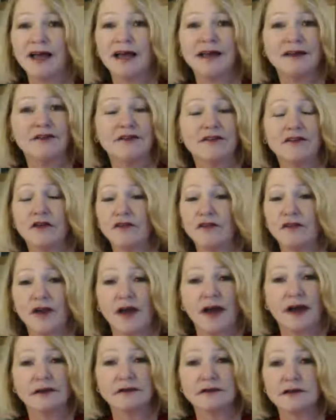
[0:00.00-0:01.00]
So
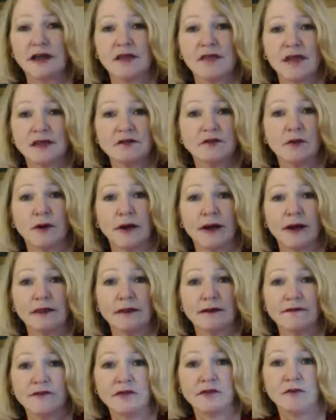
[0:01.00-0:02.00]
fast, and that's why I
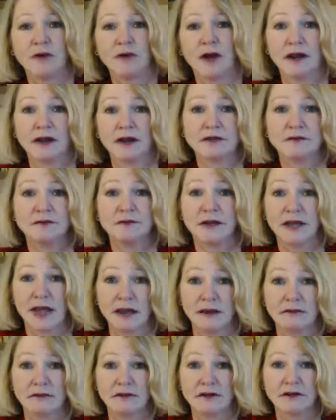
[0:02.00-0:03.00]
love these products,
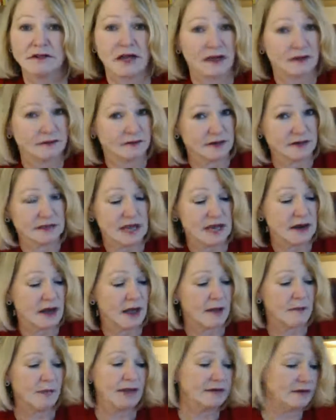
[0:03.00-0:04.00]
again, because as I said,
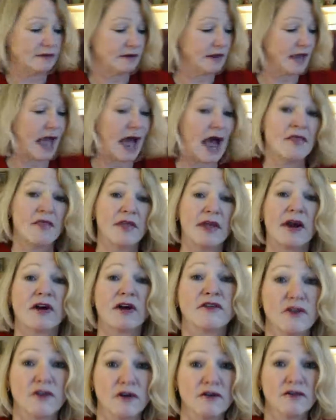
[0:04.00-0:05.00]
I'm lazy, and they are
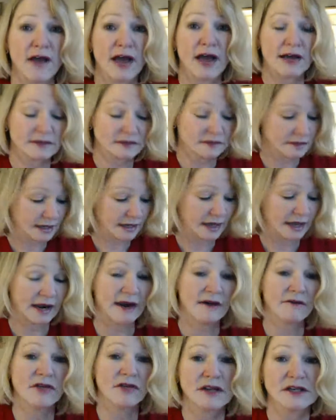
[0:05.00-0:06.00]
so fast, and they get
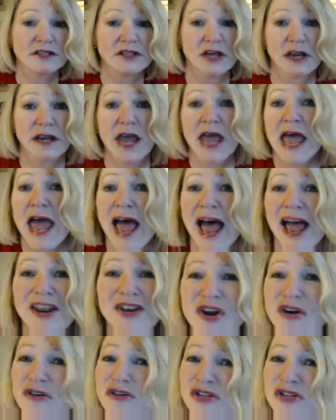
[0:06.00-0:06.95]
everything done, and no